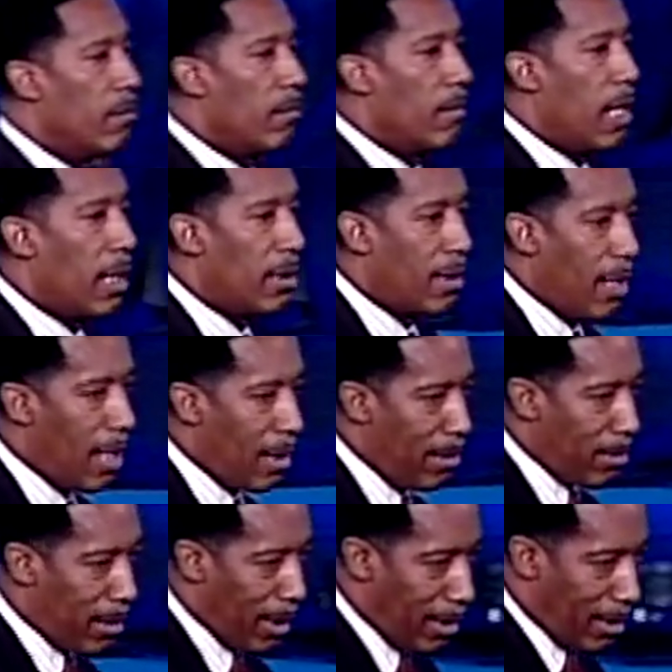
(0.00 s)
My God,
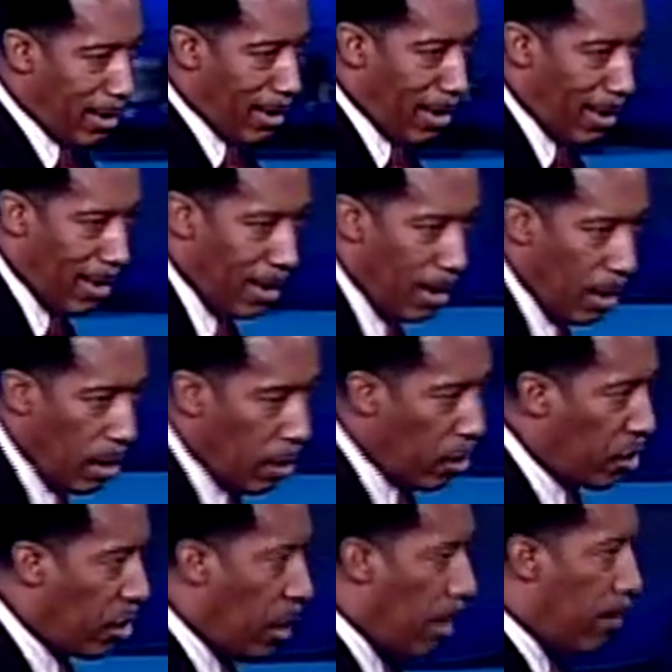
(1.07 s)
I'm teaching, huh?
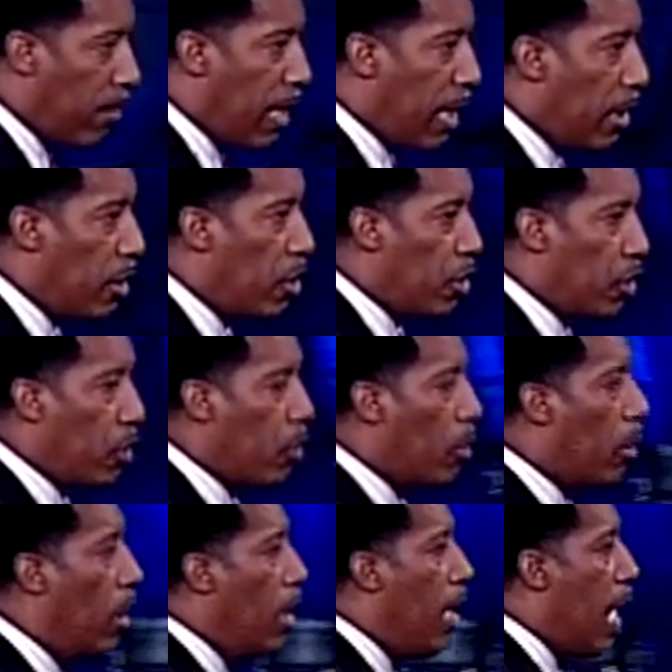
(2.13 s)
Something that is
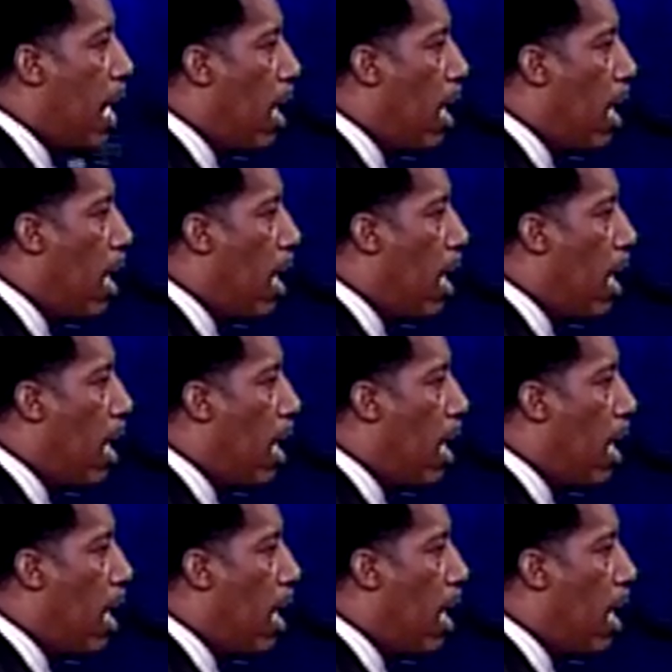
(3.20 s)
sure.